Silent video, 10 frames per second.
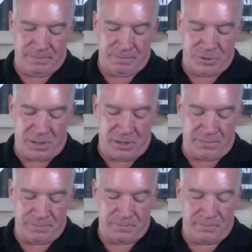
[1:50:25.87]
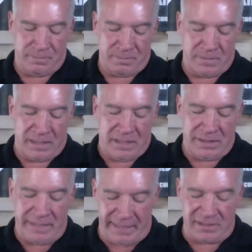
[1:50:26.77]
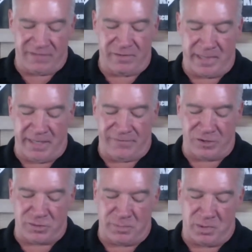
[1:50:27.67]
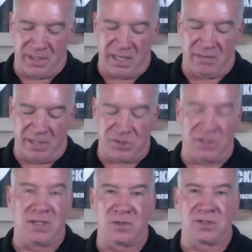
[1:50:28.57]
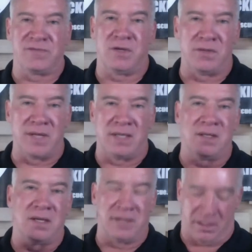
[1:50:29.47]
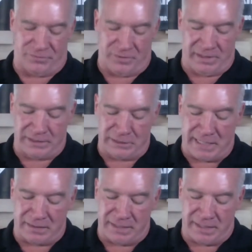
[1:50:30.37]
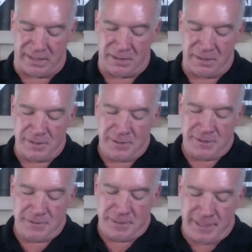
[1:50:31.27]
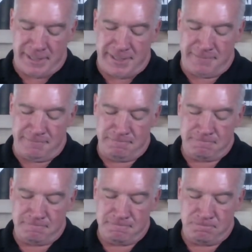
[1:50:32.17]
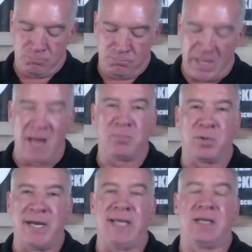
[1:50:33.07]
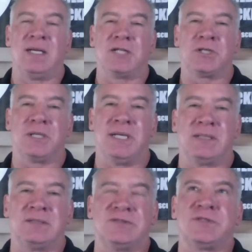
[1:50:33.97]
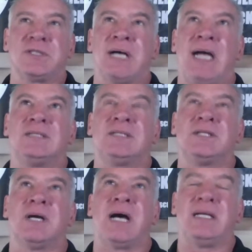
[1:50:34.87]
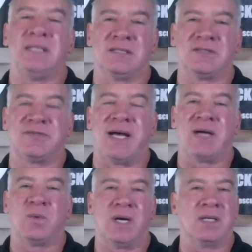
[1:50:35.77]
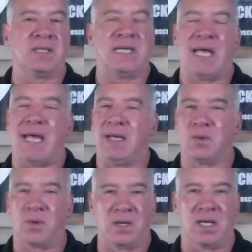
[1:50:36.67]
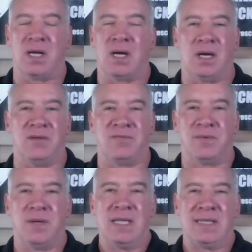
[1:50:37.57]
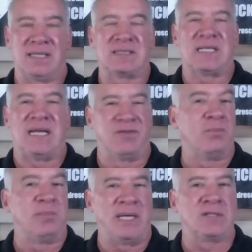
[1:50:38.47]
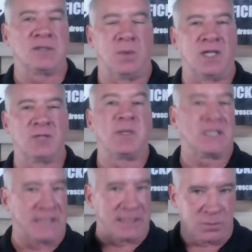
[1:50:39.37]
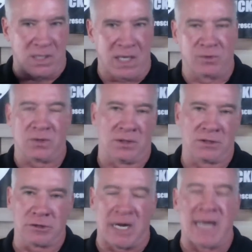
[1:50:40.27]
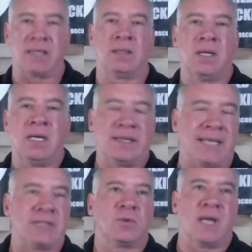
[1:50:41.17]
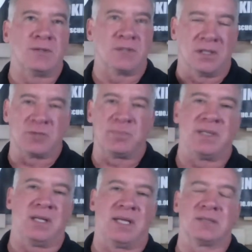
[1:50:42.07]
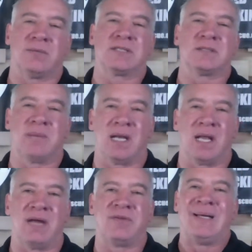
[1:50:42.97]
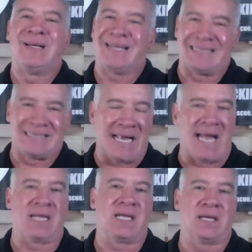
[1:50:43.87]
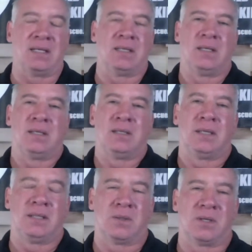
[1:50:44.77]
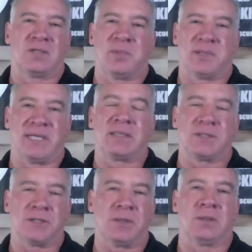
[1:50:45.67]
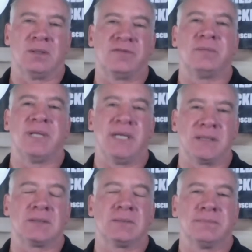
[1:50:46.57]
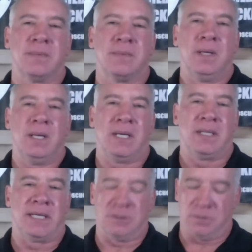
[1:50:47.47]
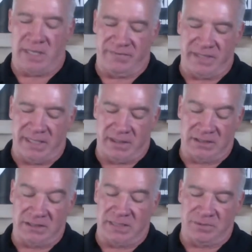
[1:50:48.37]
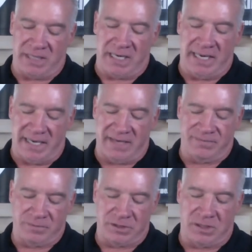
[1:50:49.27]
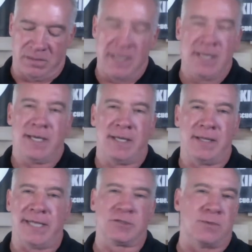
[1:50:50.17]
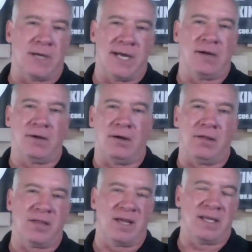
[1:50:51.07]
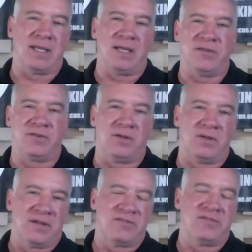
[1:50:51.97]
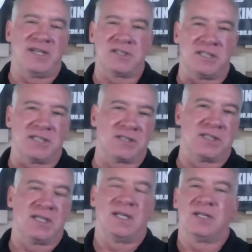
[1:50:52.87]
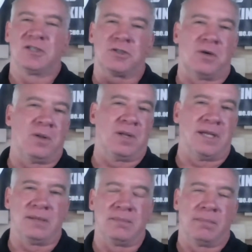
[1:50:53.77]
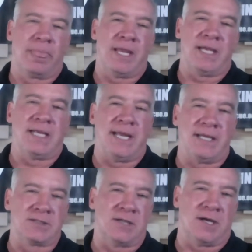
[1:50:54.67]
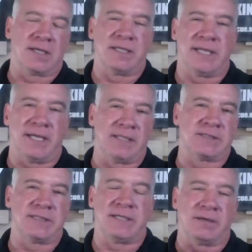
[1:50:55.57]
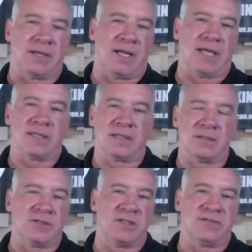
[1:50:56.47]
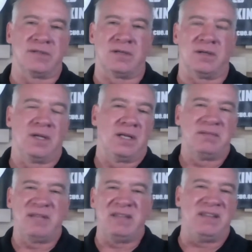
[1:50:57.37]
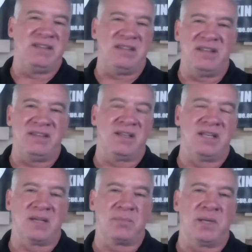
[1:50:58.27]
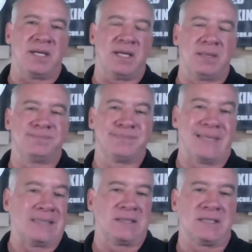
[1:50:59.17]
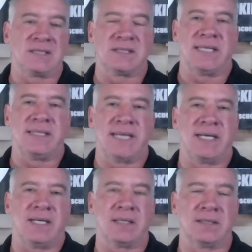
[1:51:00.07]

So thanks, everybody, for supporting our mission. Those of you that are friendlies out there. I prayed initially for God to identify where the aorta of this evil beast was, because that's where I was going to strike. That's what I was going to spend the rest of my life attacking in order to protect the children from this. And that's why I've taken the steps that I have. So, and that's why all the evil, vicious trolling and gang stalking that you see online, little juvenile nitpicking, that's just satanic.